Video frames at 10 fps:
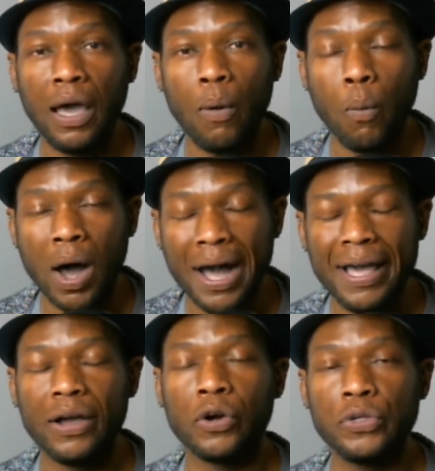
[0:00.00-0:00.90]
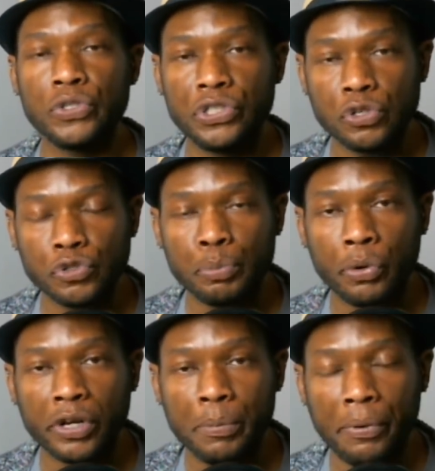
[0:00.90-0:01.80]
Why are you still
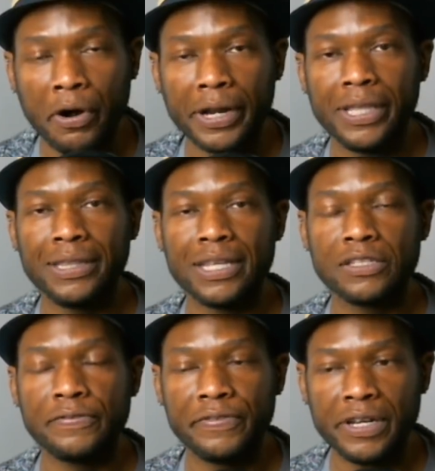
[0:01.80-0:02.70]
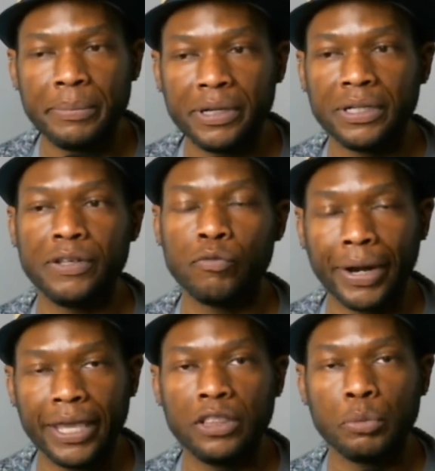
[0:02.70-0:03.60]
supporting a party that is fundamentally
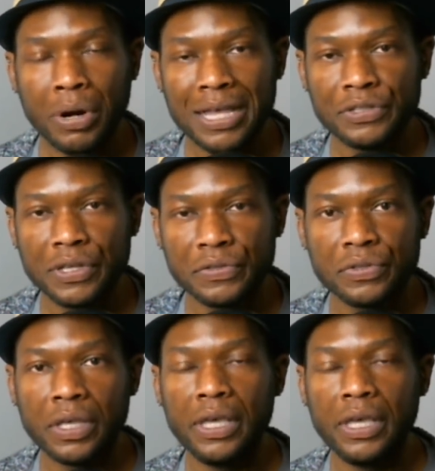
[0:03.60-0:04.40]
rigging the process